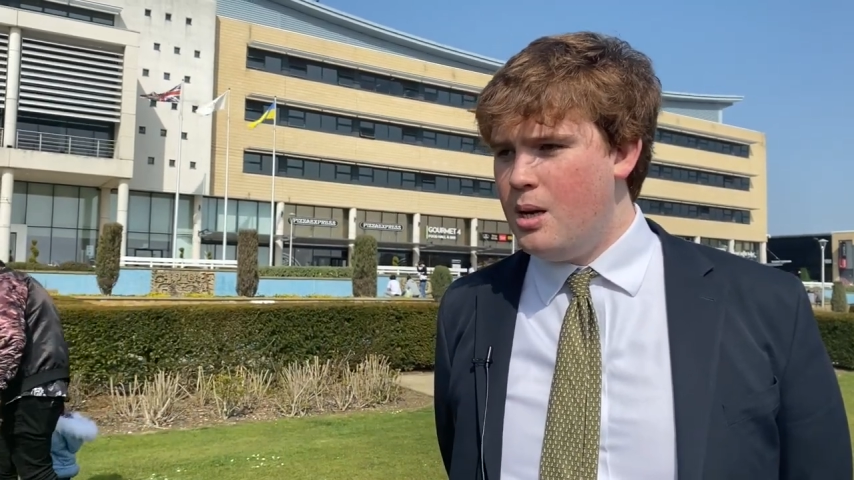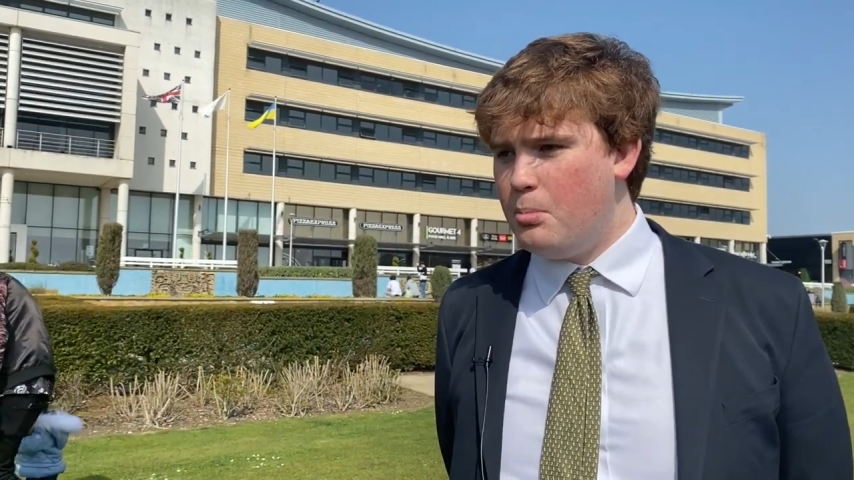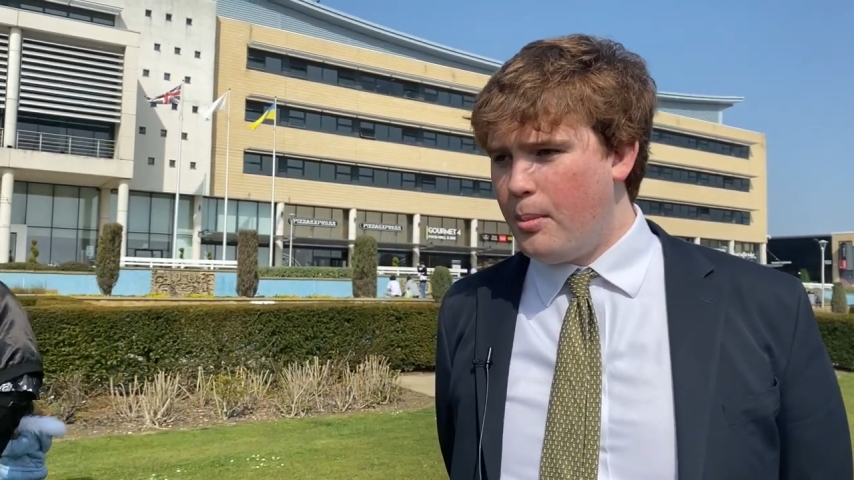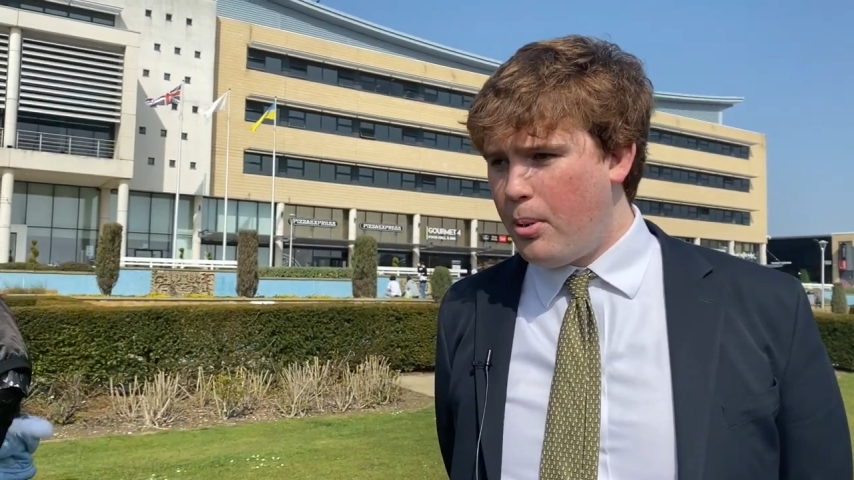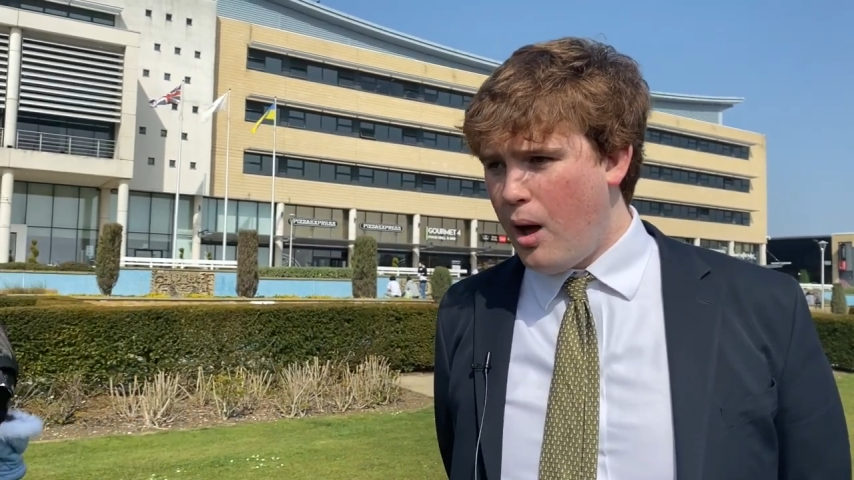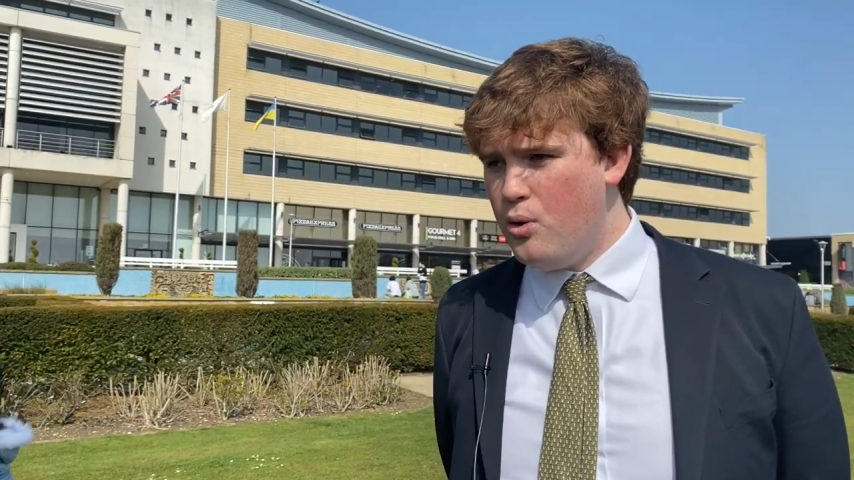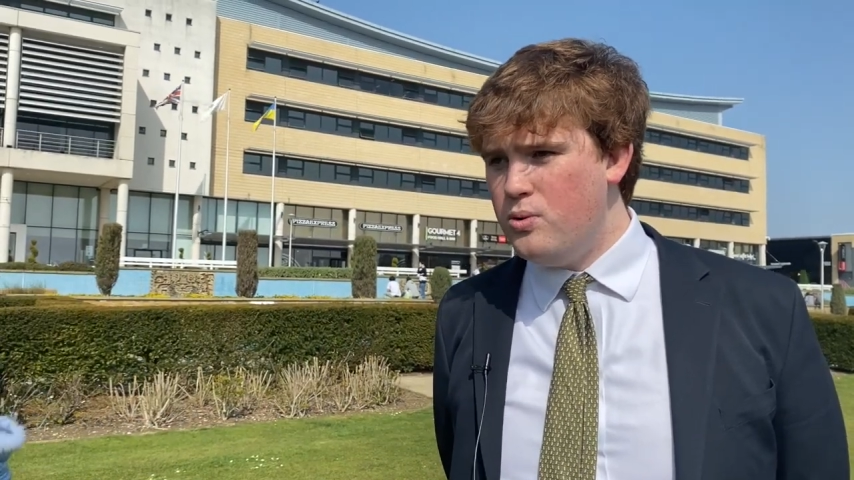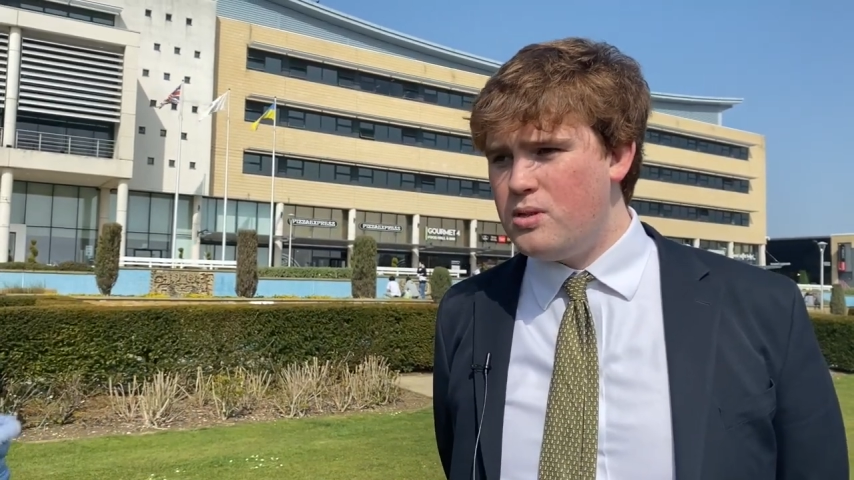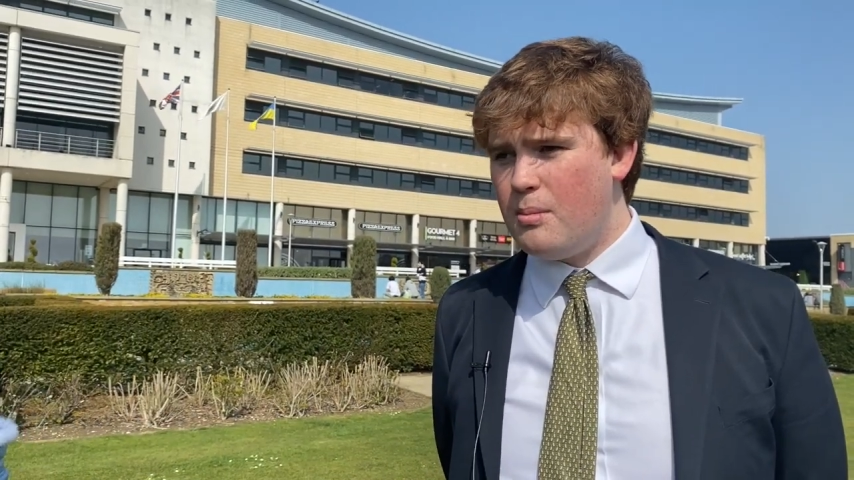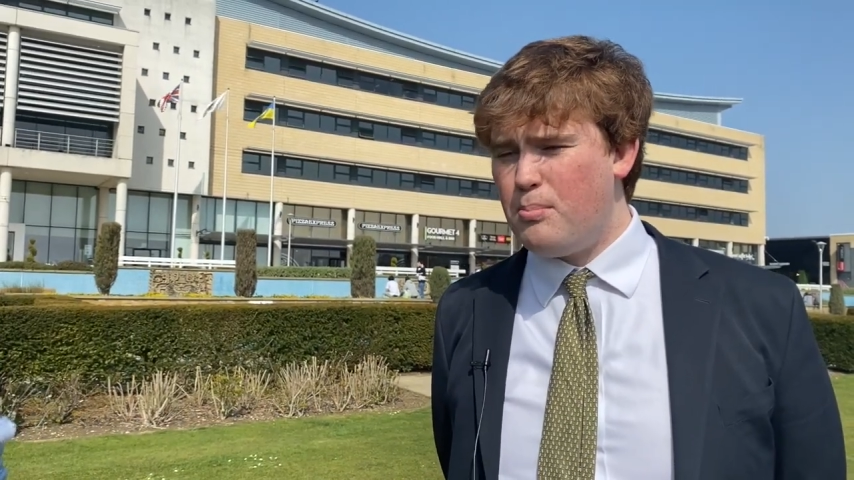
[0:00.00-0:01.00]

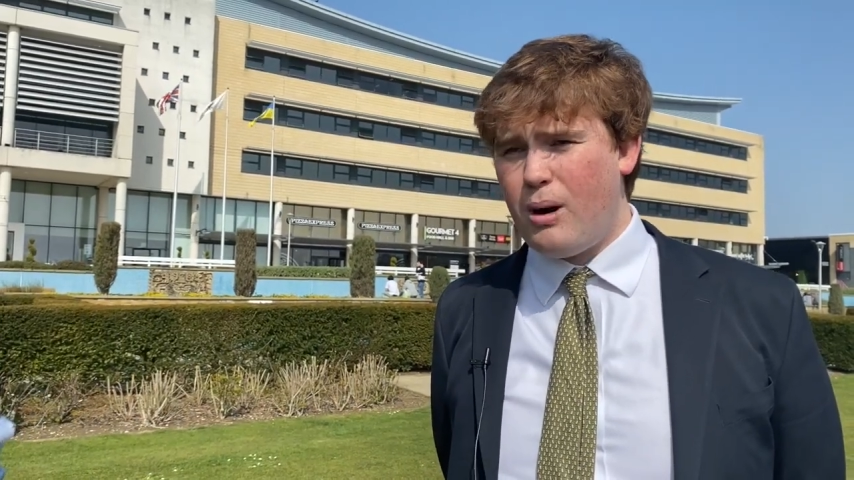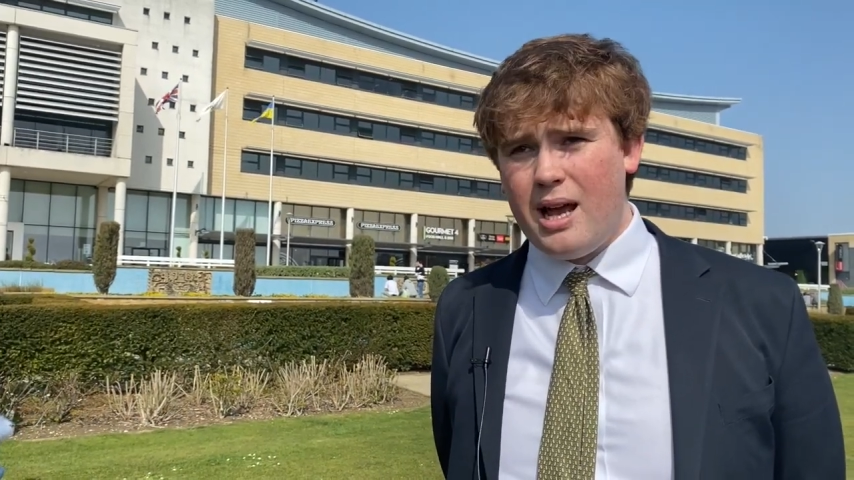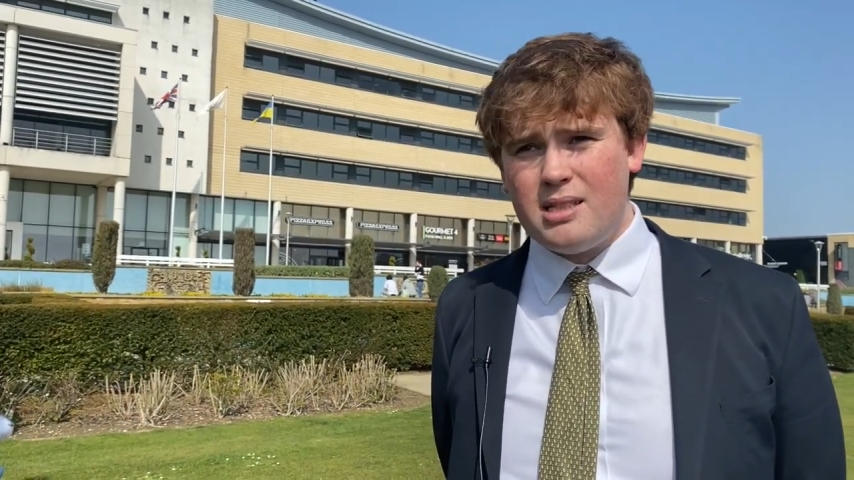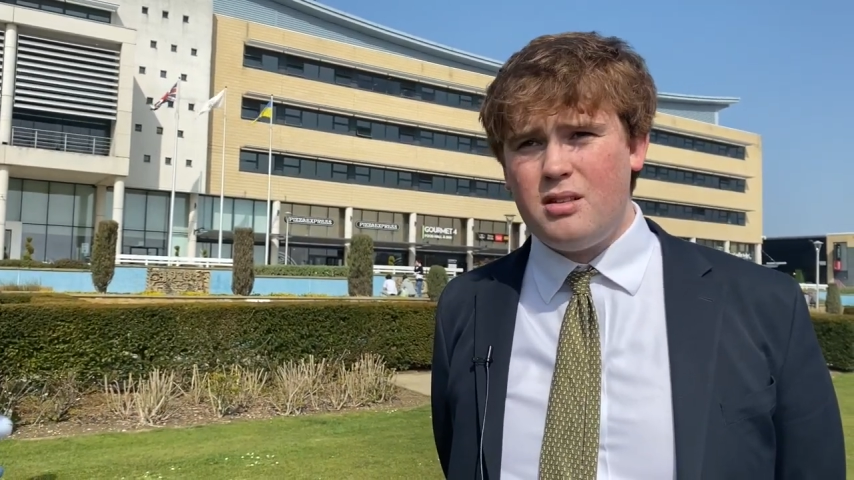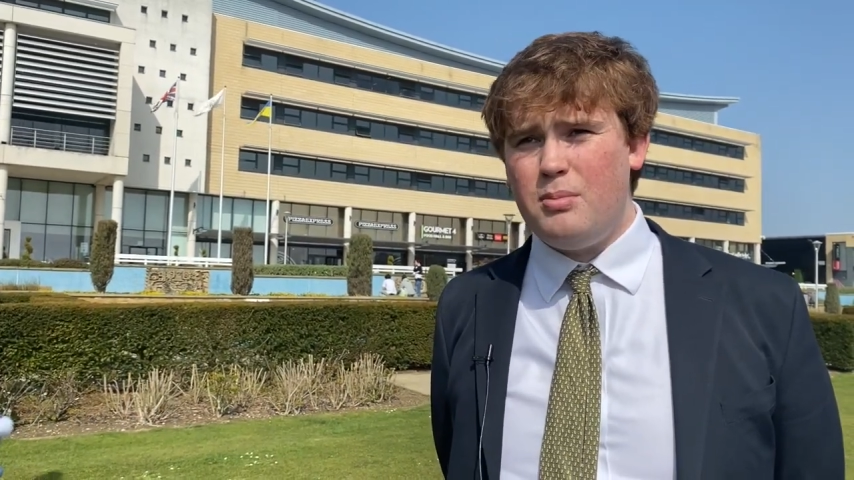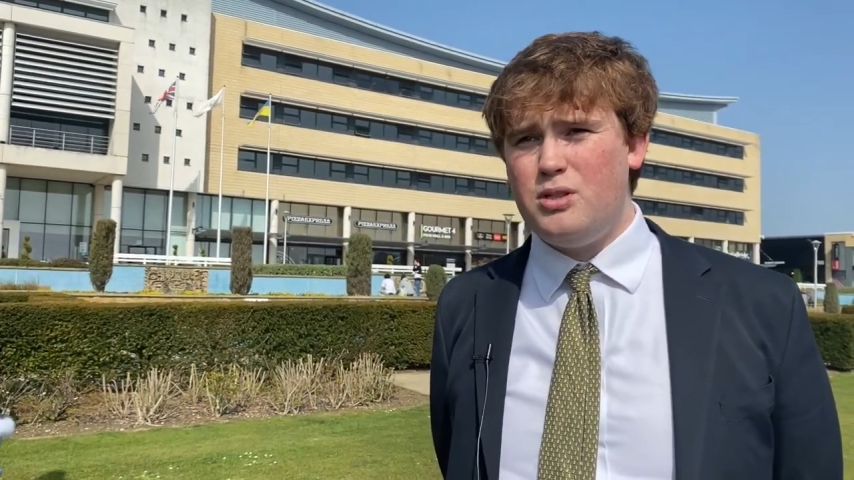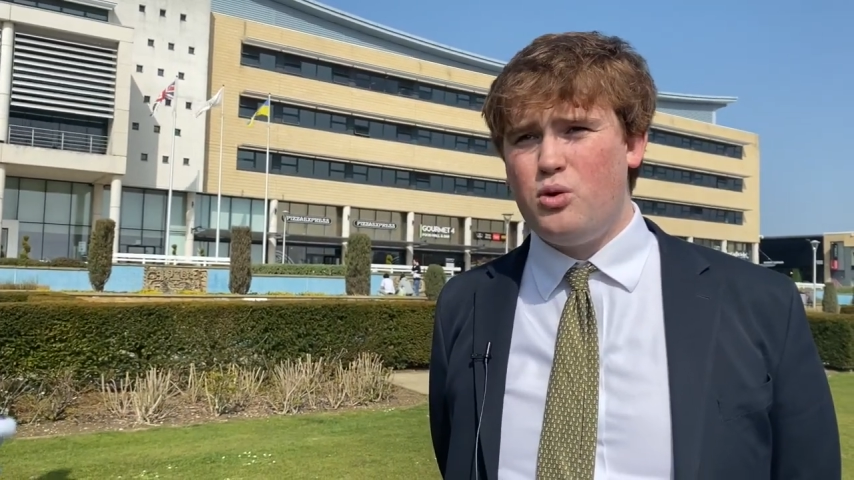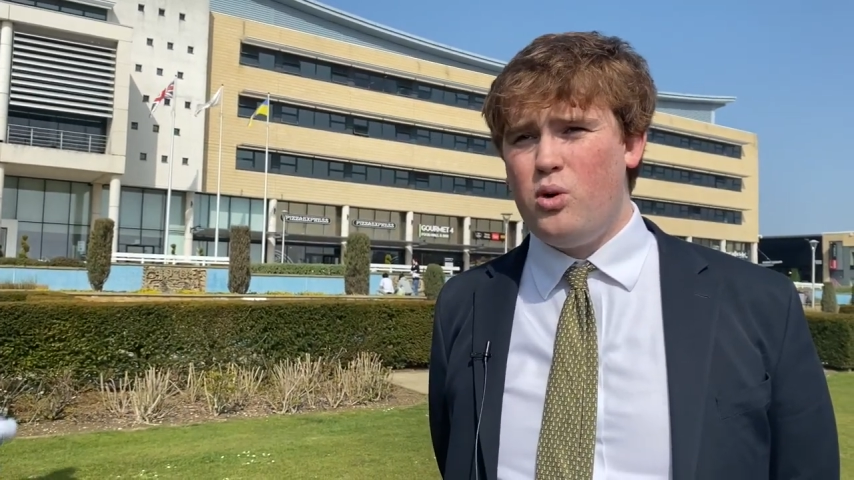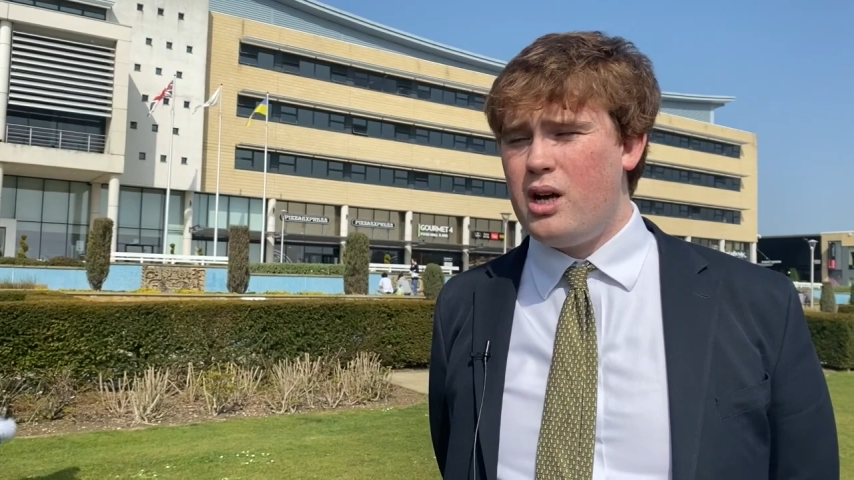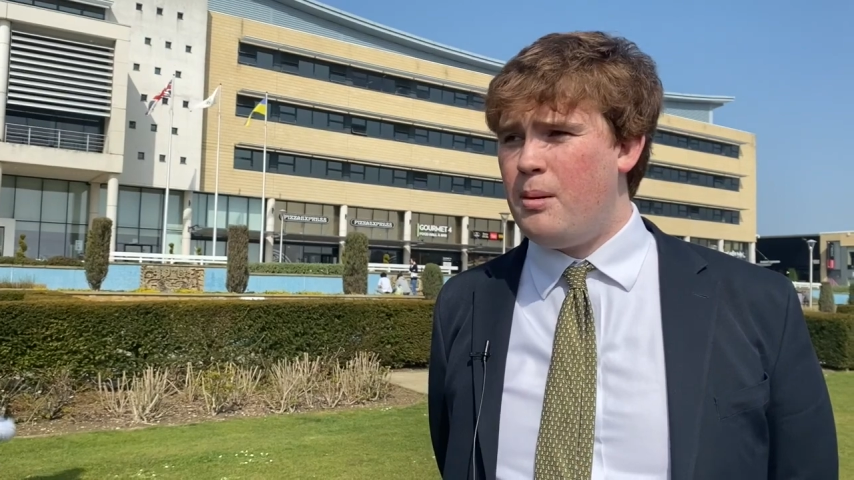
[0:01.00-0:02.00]
proposed and plans have been
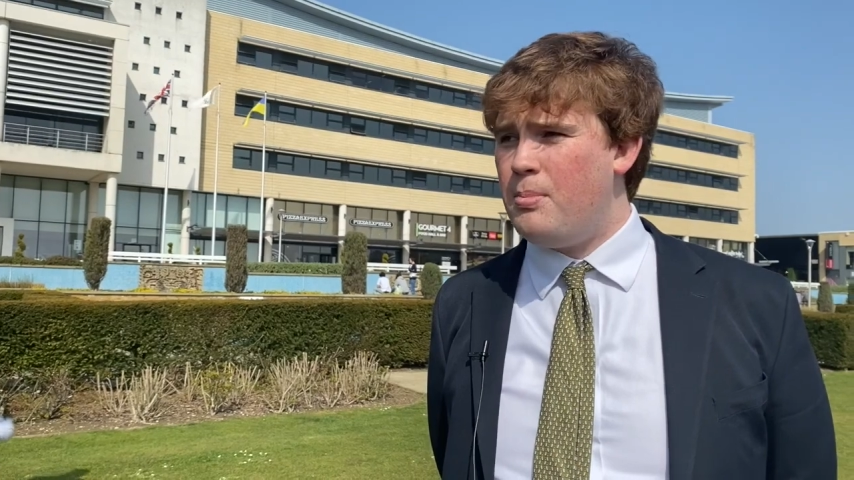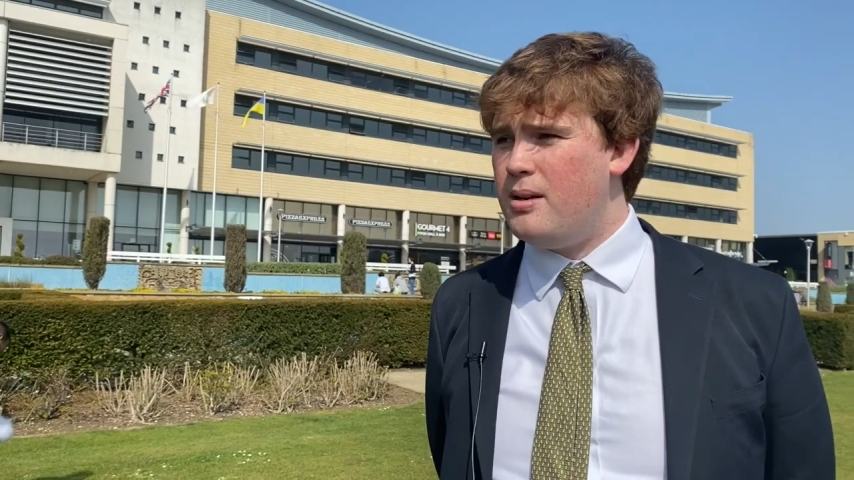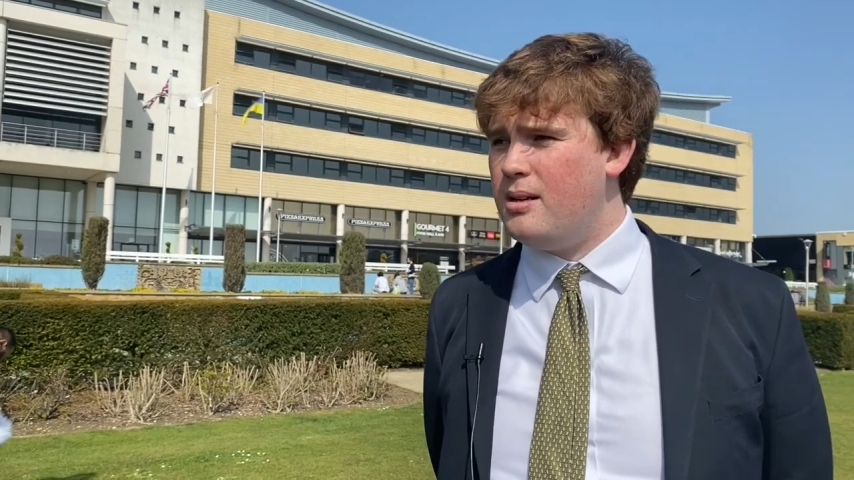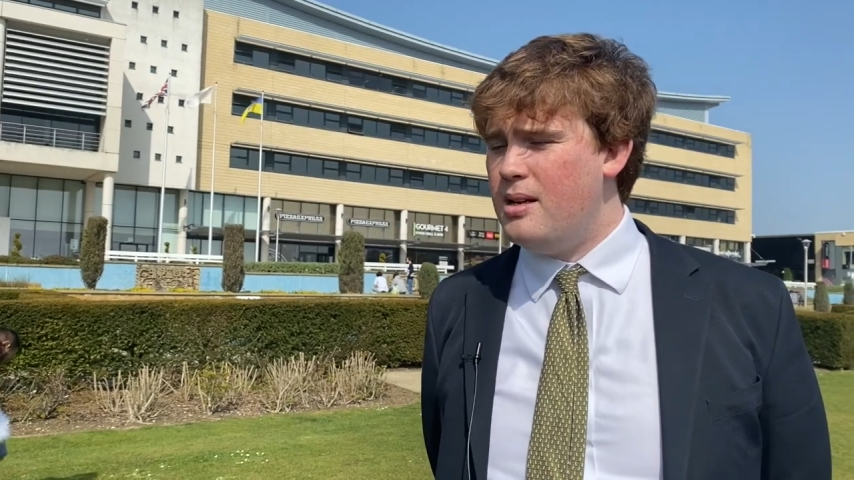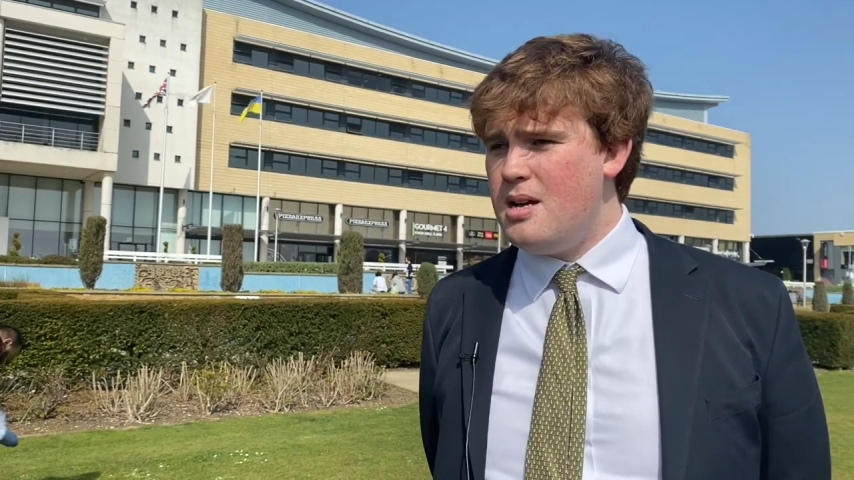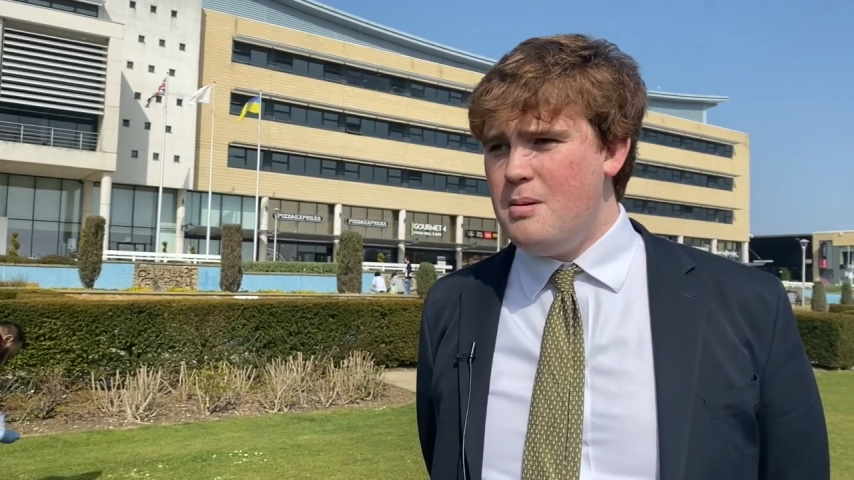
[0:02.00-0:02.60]
drawn up and